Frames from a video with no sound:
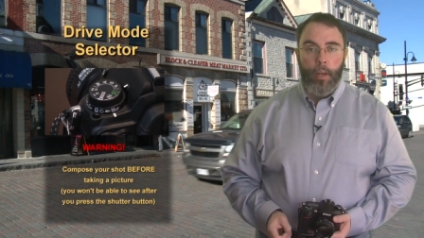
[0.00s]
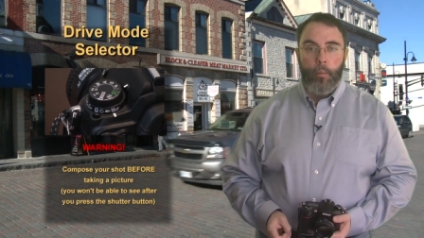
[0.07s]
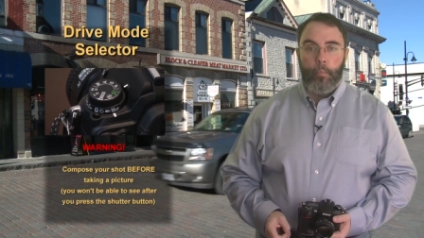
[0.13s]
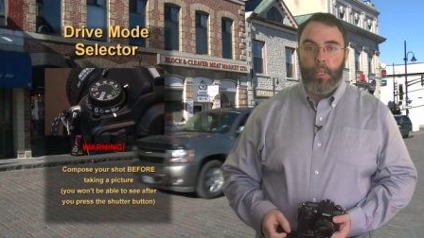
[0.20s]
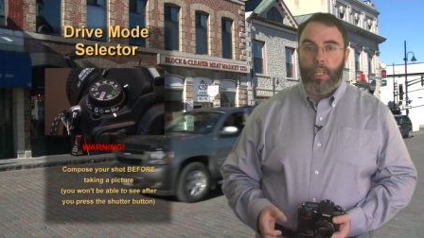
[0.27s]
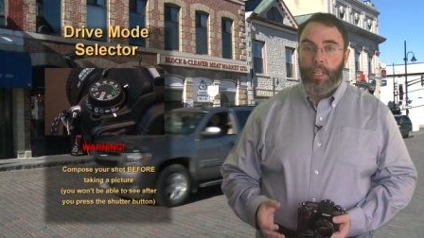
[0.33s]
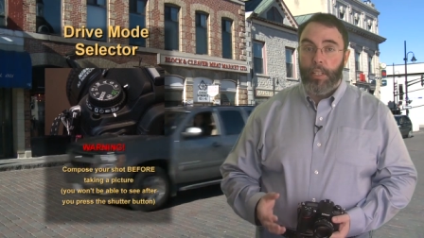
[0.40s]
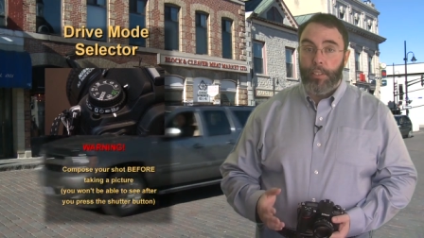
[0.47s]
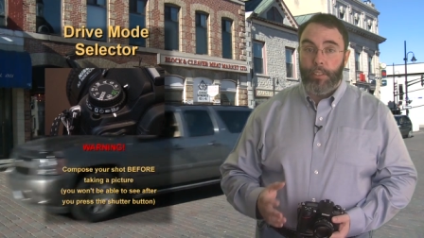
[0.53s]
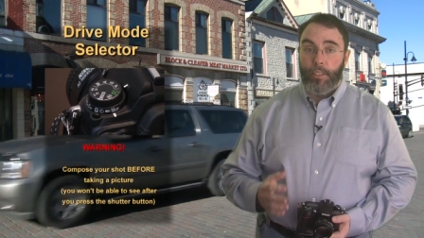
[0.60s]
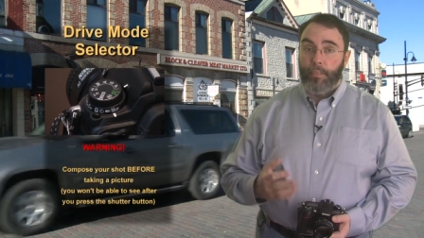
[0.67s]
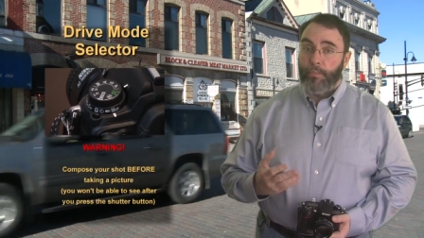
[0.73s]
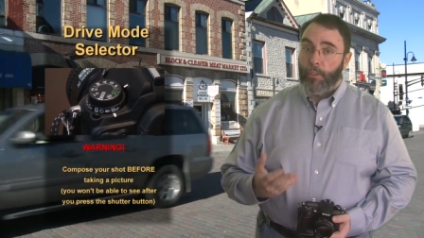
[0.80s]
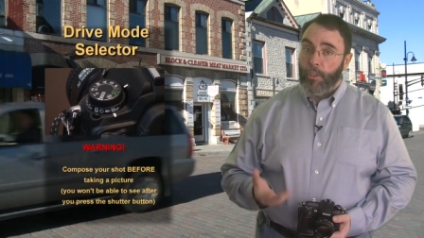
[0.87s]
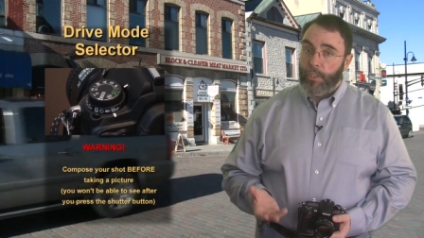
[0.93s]
because the
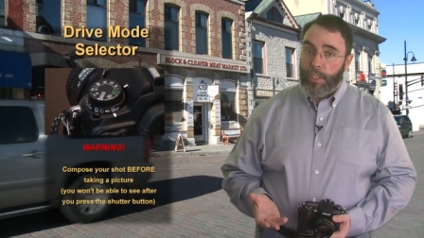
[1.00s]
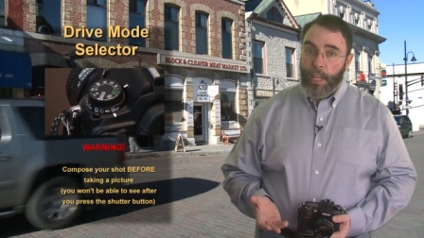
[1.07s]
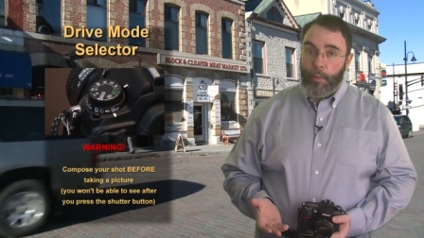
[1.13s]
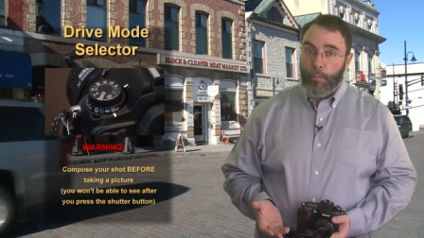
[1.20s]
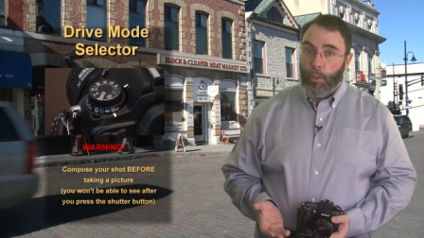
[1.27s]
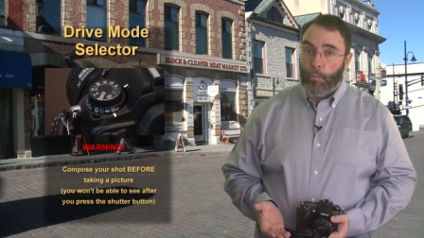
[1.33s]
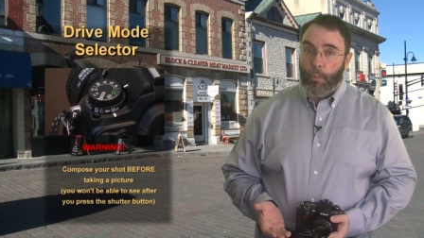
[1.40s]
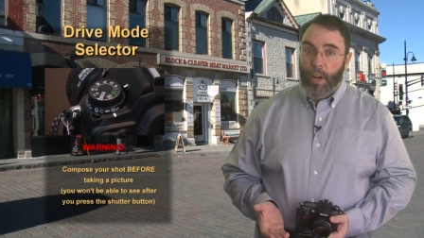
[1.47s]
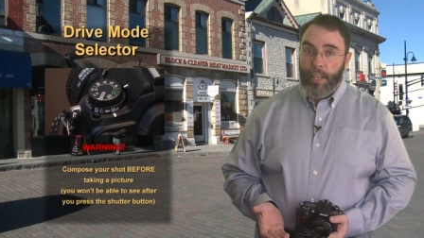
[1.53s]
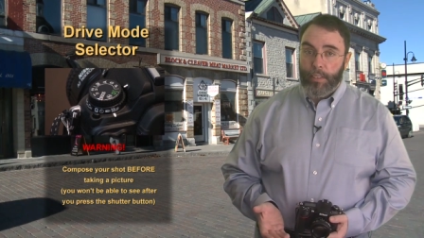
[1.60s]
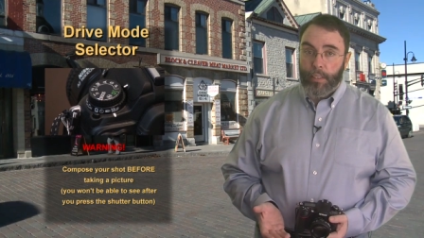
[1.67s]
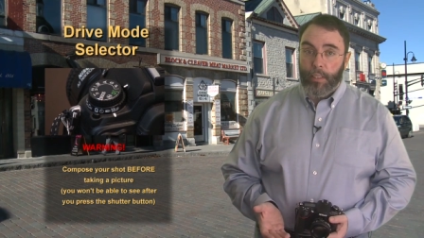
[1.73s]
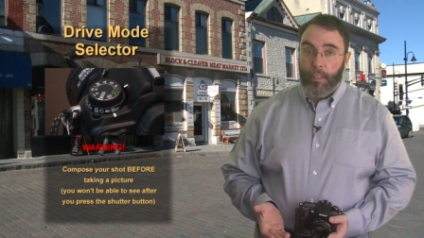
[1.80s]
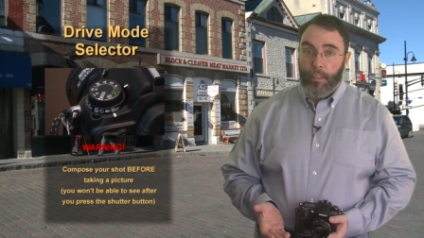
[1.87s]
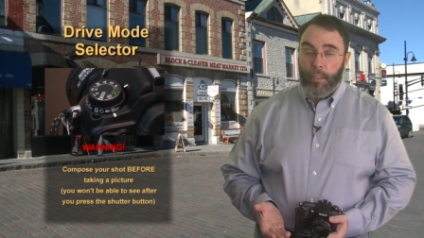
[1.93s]
first time you press
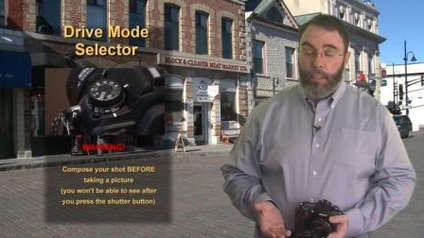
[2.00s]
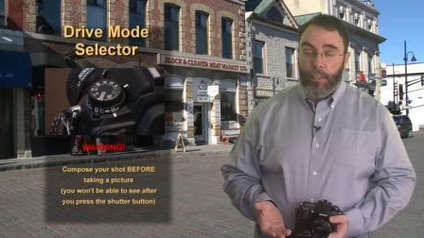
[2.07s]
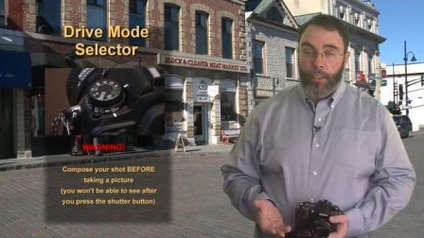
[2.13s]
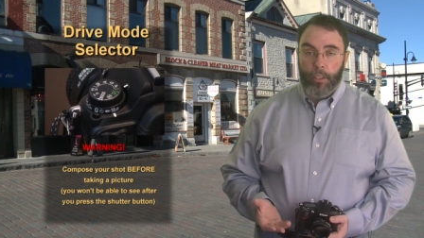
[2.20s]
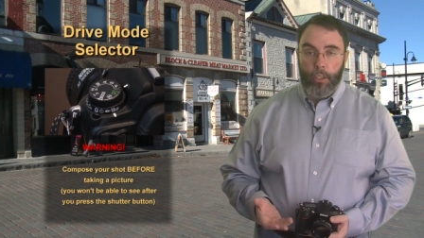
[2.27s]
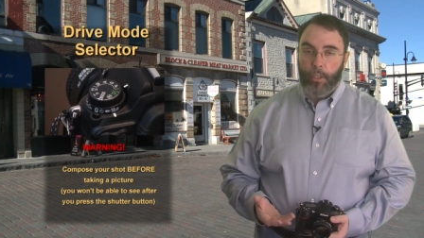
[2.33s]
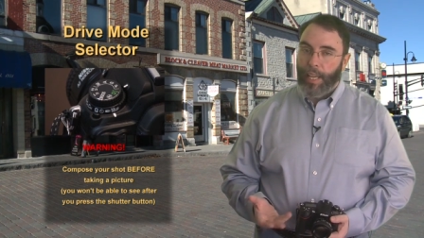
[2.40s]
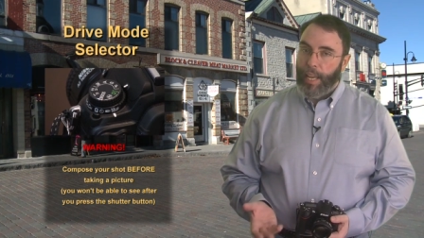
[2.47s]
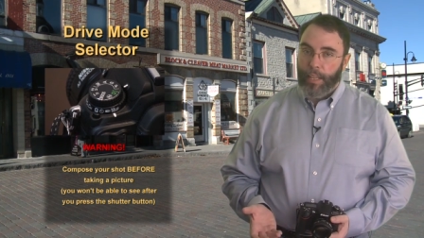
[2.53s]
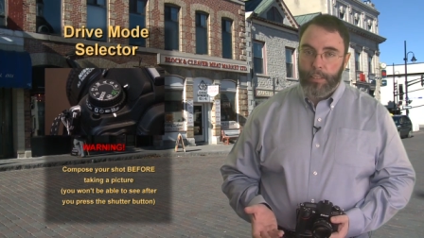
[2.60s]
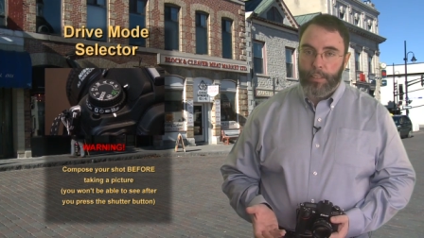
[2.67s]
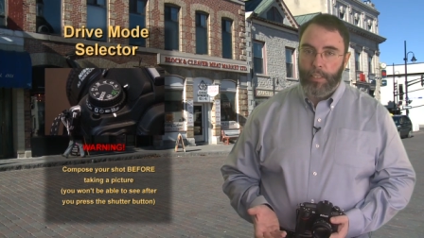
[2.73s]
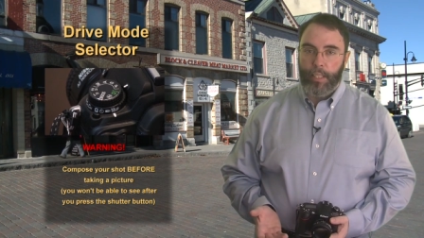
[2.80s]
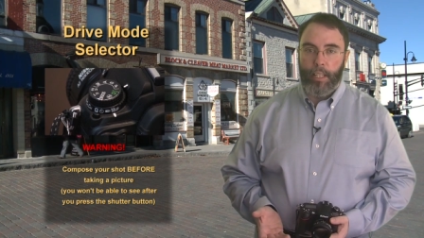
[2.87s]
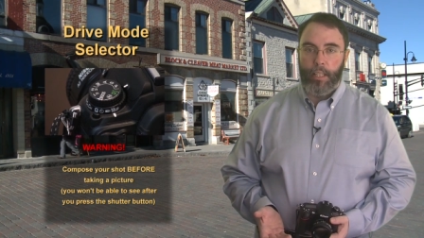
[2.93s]
it, you can't
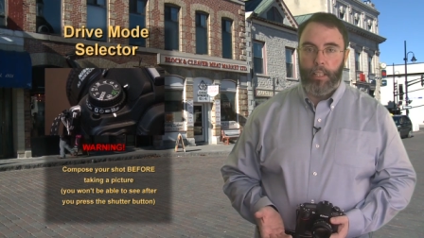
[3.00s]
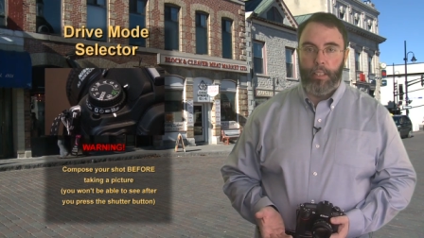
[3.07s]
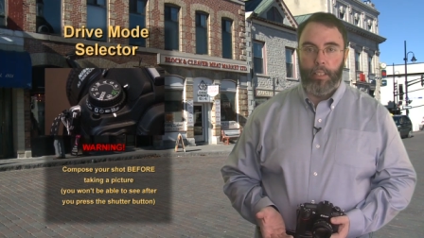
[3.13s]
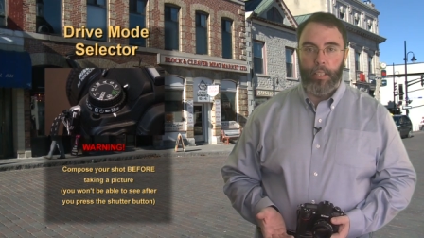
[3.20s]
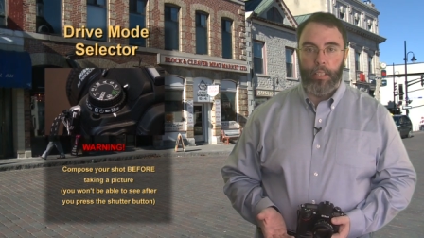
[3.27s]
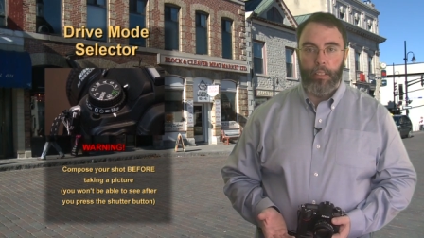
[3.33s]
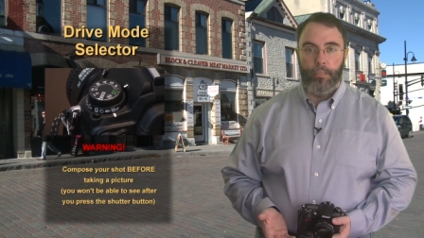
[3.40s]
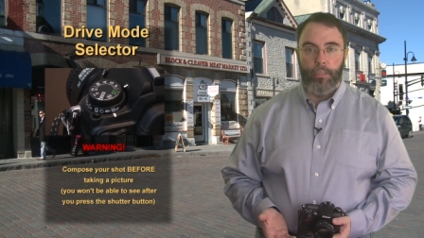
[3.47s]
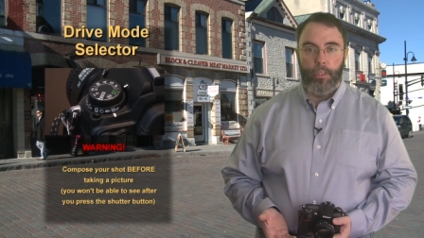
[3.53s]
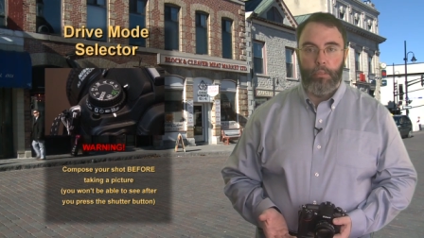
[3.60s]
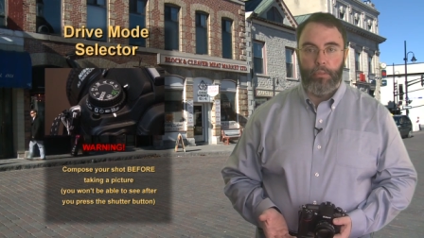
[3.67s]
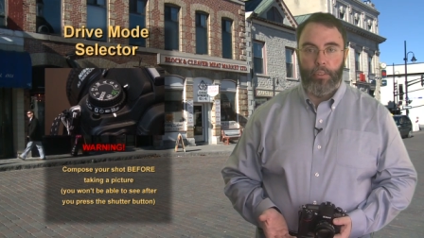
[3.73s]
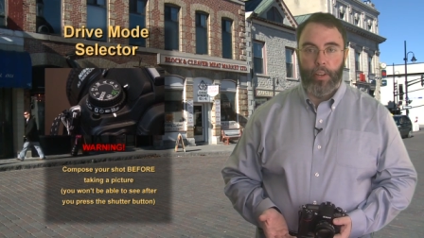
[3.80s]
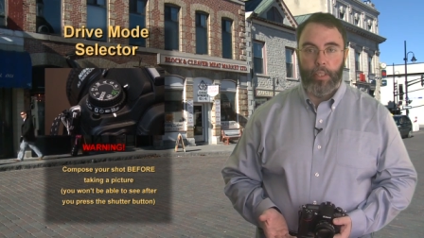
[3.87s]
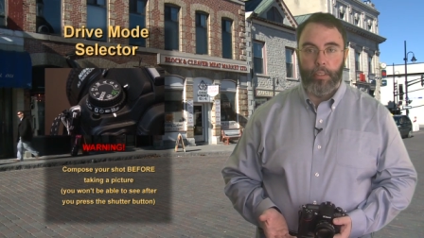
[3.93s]
see anything in the
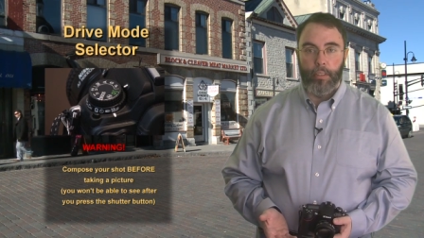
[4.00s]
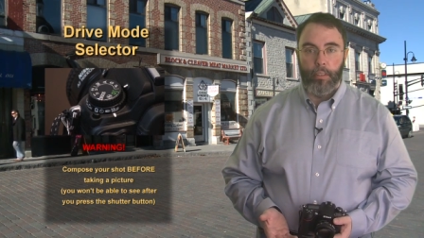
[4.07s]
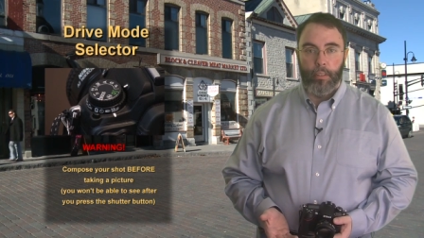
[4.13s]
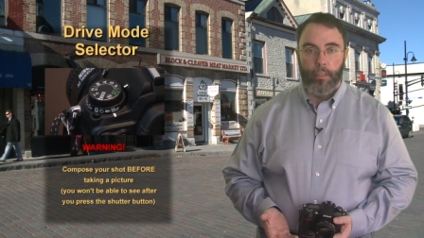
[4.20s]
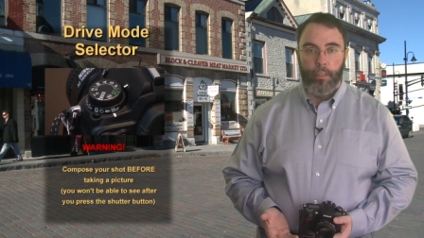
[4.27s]
viewfinder